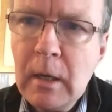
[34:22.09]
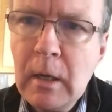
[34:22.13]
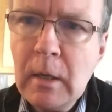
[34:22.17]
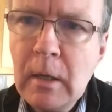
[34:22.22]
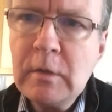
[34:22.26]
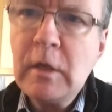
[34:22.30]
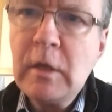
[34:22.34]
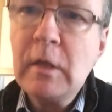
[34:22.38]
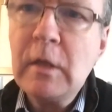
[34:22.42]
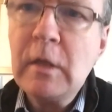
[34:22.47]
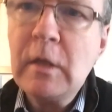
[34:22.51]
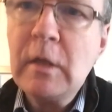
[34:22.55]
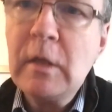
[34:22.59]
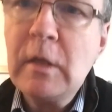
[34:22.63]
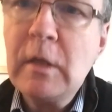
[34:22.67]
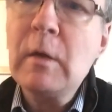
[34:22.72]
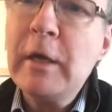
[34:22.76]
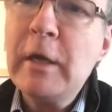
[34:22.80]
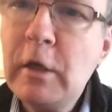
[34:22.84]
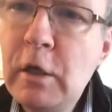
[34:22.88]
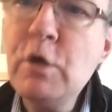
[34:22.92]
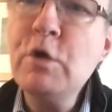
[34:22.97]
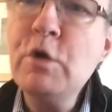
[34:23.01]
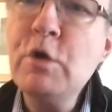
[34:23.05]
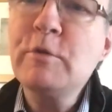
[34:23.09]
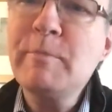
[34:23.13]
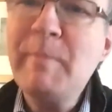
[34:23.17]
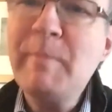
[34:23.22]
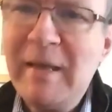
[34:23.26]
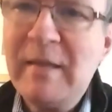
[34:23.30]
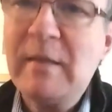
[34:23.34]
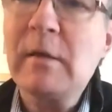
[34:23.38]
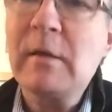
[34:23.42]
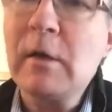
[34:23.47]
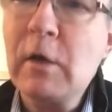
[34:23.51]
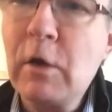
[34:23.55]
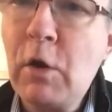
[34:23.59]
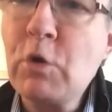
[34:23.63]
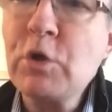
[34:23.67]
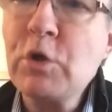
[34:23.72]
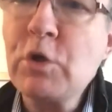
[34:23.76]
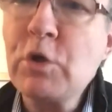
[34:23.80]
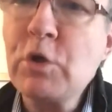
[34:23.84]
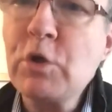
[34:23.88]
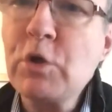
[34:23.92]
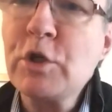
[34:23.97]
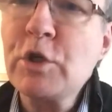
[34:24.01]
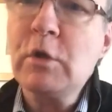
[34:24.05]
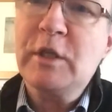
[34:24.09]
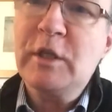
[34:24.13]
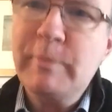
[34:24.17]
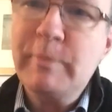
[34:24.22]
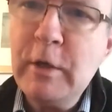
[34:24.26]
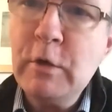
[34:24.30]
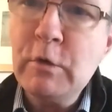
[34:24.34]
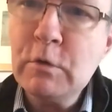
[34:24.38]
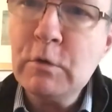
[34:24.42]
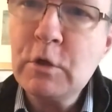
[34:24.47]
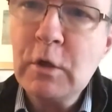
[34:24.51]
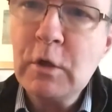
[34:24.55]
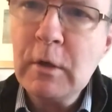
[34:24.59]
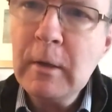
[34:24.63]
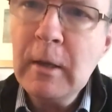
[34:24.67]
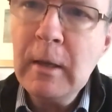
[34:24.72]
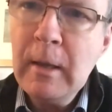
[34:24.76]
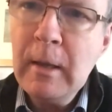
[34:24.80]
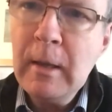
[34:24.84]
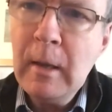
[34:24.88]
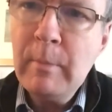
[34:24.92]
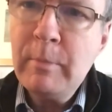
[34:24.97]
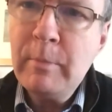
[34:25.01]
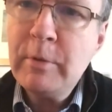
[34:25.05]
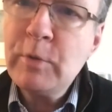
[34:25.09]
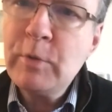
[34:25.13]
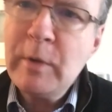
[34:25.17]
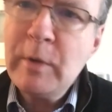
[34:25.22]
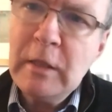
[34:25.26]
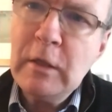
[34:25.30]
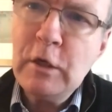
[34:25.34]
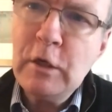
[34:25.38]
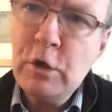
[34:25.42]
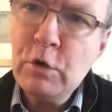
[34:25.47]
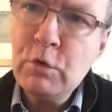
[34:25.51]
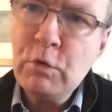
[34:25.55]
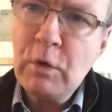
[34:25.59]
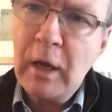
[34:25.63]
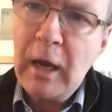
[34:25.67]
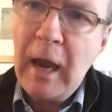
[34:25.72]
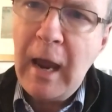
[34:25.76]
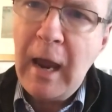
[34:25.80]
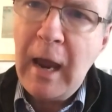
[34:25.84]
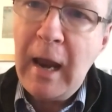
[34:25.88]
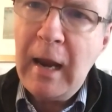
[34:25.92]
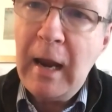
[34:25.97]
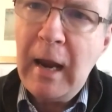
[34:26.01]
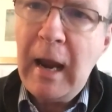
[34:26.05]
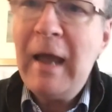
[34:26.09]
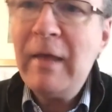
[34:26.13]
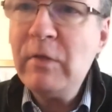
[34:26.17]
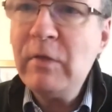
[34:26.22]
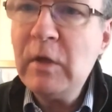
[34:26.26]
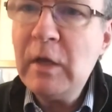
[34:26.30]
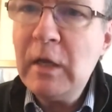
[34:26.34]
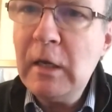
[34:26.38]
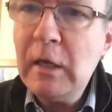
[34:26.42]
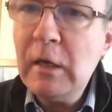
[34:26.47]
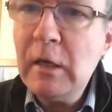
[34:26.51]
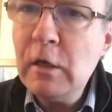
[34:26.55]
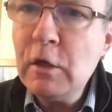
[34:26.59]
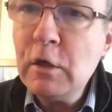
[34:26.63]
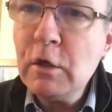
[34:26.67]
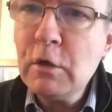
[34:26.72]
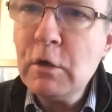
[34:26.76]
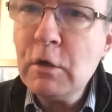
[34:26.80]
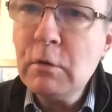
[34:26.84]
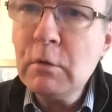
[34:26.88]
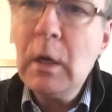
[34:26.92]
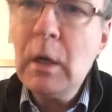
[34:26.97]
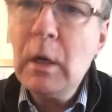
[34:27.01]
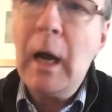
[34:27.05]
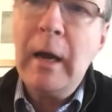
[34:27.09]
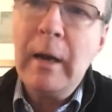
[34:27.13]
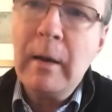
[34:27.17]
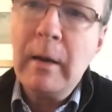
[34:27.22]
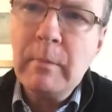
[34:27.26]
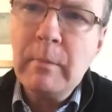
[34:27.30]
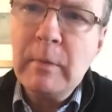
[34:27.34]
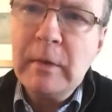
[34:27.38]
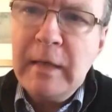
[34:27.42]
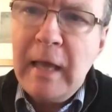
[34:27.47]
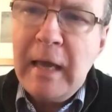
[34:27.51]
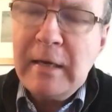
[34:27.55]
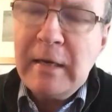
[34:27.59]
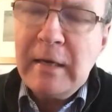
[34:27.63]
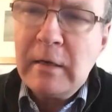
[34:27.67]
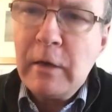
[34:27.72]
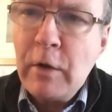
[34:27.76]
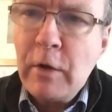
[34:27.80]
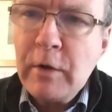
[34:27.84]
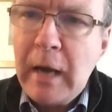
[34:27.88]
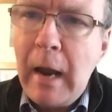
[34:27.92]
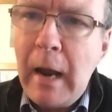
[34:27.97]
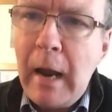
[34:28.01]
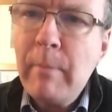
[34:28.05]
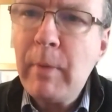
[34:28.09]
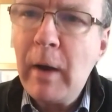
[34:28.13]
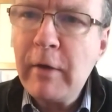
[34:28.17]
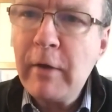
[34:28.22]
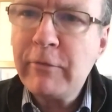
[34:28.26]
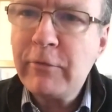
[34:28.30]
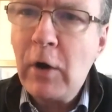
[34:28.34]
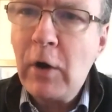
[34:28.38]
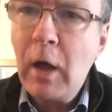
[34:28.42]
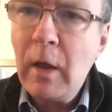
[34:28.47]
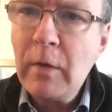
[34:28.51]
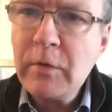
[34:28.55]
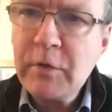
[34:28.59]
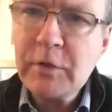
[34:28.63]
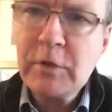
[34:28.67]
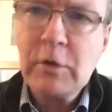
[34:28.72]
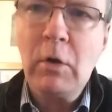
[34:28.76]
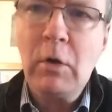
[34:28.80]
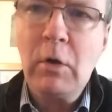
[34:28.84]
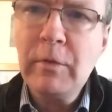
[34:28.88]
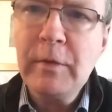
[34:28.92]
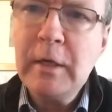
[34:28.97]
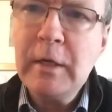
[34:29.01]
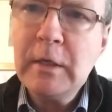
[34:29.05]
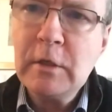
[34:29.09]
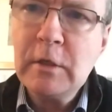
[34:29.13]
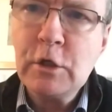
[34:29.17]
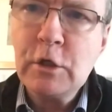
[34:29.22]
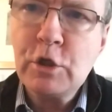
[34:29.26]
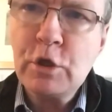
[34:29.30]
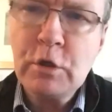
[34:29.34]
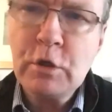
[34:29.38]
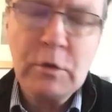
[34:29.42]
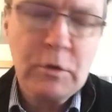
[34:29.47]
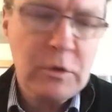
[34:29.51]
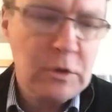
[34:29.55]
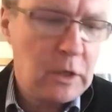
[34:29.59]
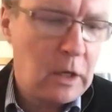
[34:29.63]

So there'll be a huge methodological dispute between the UK and the EU, uh, led no doubt by France on these issues.